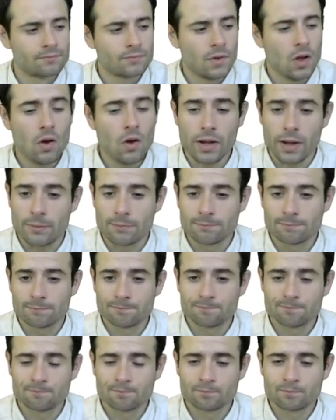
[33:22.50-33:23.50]
Okay.
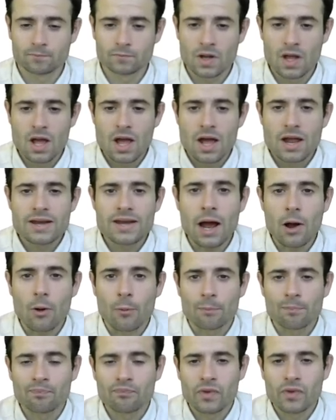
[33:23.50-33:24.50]
Now,
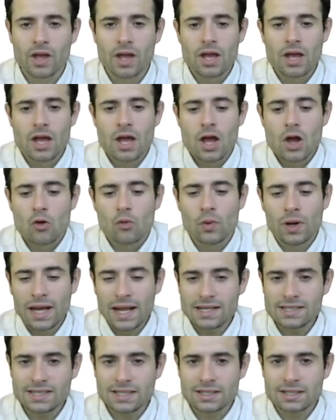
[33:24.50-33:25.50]

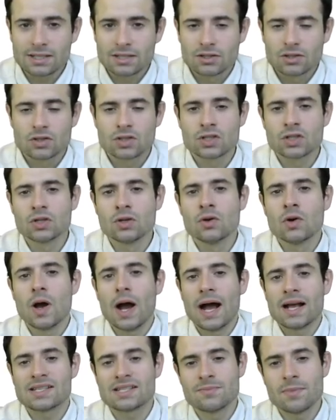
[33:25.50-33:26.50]
related to
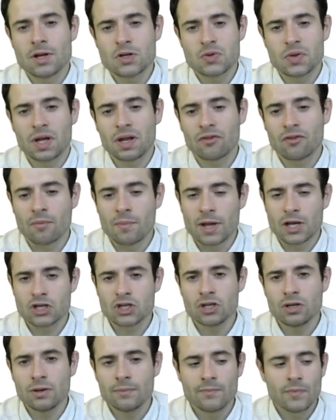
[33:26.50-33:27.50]
asymmetric
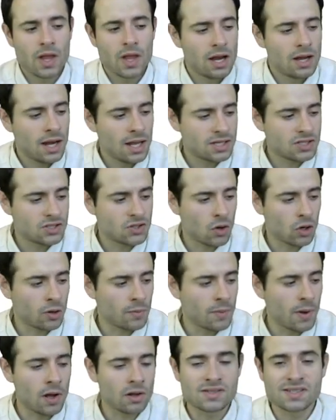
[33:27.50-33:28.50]
information, let's talk
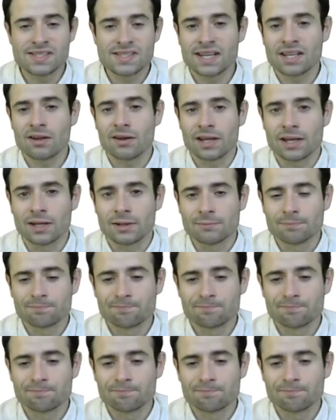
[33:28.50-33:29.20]
about signaling.